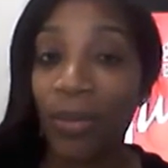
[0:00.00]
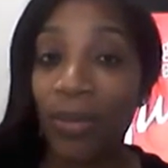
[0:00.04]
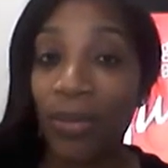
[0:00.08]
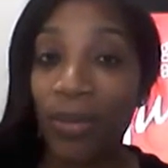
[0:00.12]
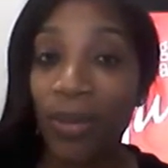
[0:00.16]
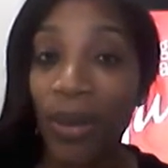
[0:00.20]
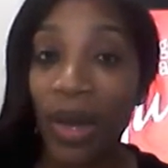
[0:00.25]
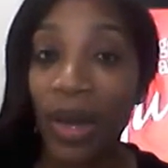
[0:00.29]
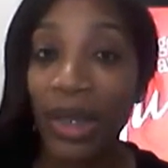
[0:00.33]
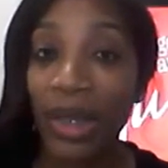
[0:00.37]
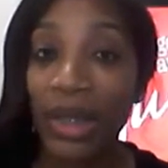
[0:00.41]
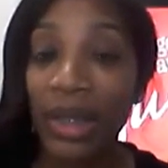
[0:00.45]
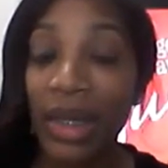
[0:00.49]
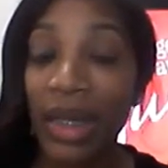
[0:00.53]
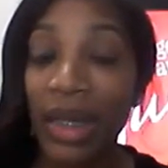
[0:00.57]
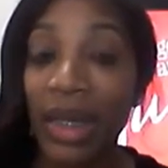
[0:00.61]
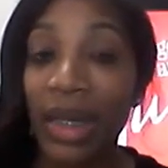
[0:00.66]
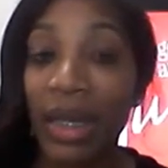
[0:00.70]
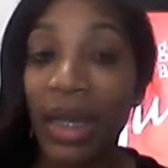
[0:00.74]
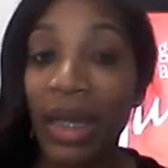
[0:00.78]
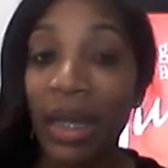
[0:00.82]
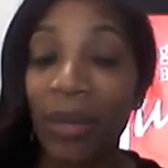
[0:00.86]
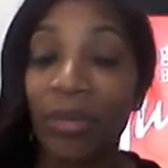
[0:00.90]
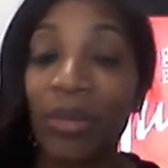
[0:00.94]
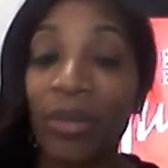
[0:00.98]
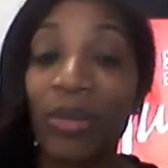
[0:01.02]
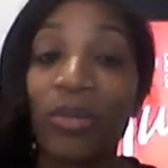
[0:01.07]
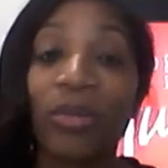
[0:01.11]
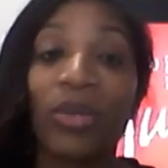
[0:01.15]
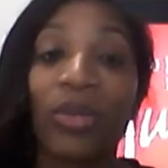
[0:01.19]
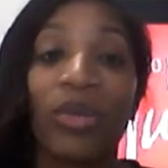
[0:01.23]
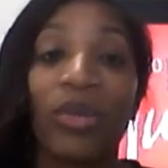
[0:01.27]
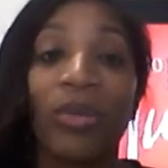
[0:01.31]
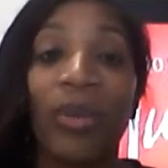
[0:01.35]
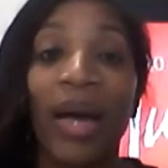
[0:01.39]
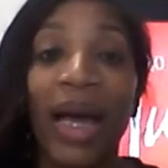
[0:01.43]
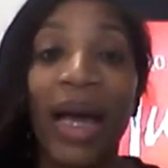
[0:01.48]
probably needed help to
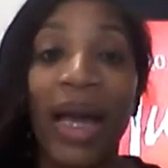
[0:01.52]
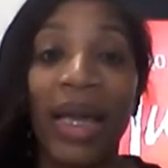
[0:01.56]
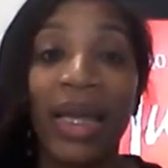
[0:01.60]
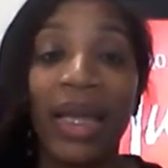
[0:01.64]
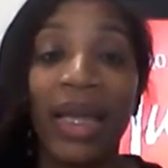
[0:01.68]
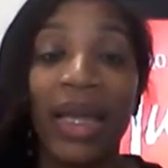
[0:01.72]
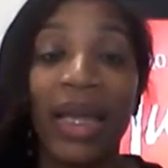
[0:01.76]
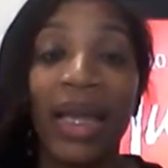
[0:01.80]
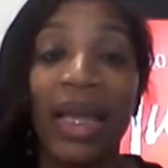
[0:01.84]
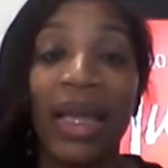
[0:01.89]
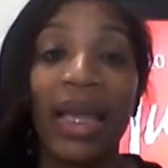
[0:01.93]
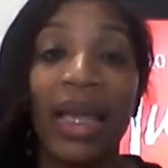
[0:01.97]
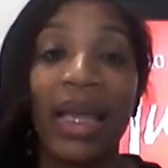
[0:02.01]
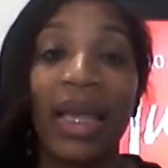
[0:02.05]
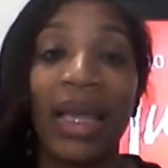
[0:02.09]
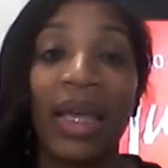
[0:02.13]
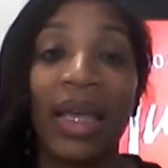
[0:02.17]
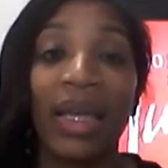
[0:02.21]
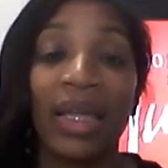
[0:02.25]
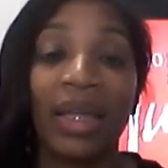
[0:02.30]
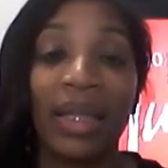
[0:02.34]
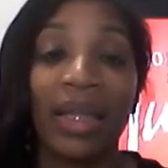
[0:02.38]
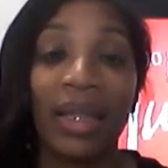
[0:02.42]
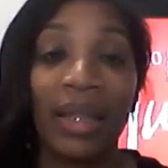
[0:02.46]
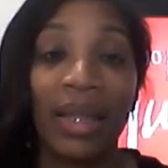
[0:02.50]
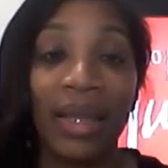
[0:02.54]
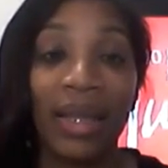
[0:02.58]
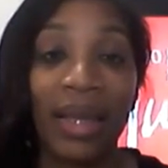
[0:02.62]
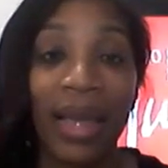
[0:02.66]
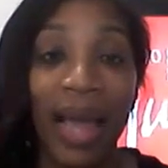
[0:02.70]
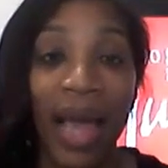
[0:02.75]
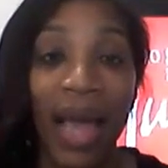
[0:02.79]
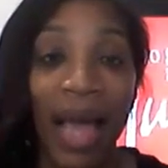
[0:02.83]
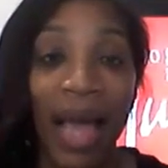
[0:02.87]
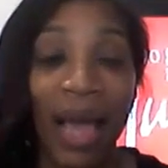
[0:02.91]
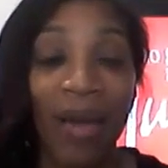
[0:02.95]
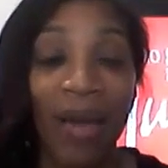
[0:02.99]
move the body, and the
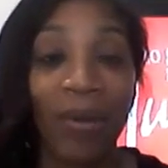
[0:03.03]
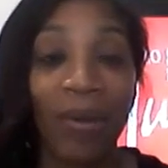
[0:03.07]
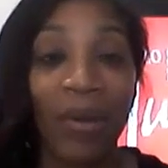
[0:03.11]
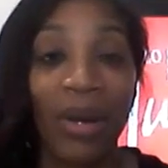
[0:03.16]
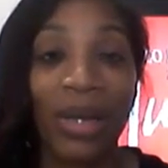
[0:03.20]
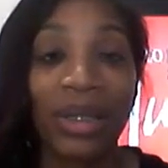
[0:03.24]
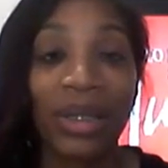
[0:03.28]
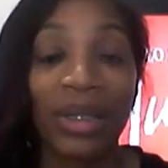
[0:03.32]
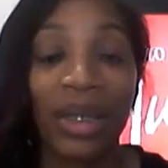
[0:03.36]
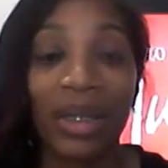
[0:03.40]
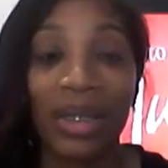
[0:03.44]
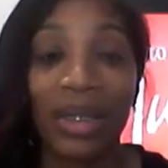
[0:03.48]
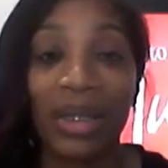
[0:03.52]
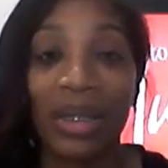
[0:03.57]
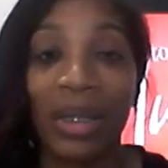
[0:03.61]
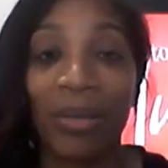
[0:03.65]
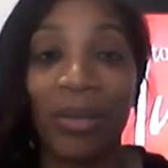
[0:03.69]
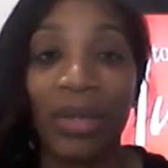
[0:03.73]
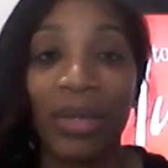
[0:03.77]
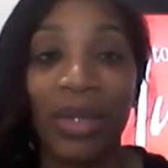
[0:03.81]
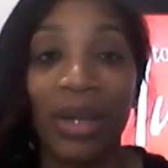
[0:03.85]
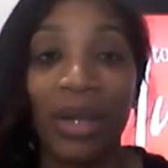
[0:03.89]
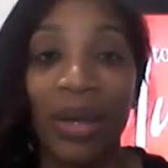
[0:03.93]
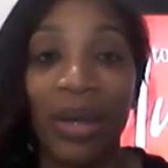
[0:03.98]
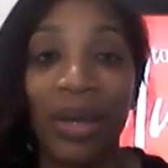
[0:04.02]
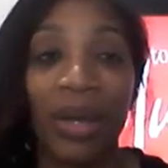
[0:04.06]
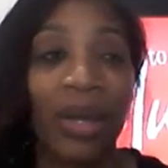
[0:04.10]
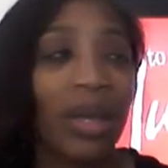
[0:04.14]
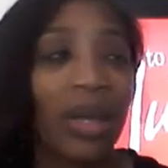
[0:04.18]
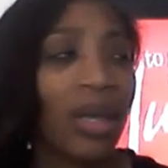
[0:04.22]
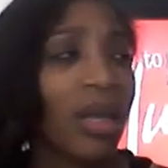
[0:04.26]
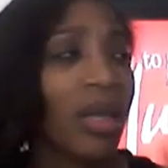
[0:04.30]
guy works at a cemetery.